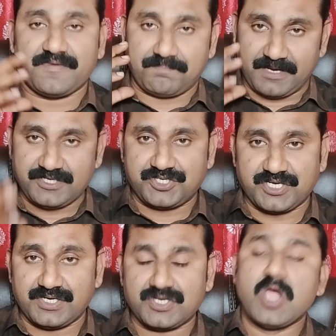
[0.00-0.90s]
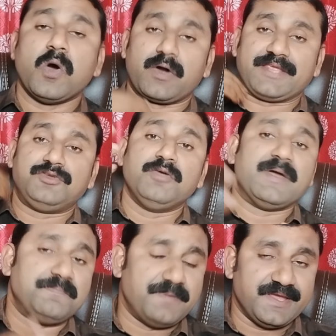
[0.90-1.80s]
a patient or a
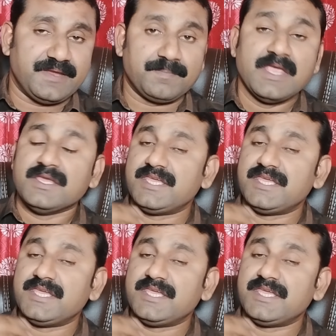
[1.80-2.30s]
human being,